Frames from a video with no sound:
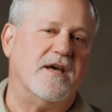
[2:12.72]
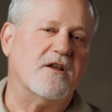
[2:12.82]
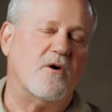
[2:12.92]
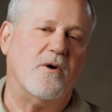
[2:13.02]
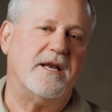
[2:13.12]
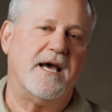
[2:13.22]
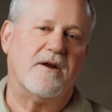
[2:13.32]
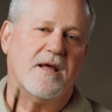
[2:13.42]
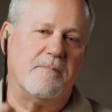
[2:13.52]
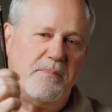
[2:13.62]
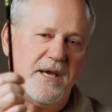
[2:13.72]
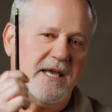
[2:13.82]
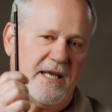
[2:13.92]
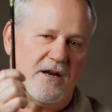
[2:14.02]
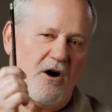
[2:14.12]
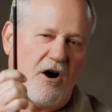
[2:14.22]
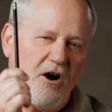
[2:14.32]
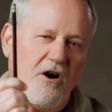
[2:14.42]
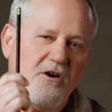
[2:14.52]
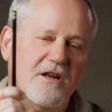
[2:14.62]
then going out and picking
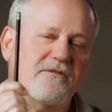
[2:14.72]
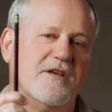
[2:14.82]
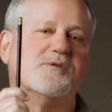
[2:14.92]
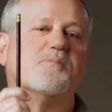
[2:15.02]
all of these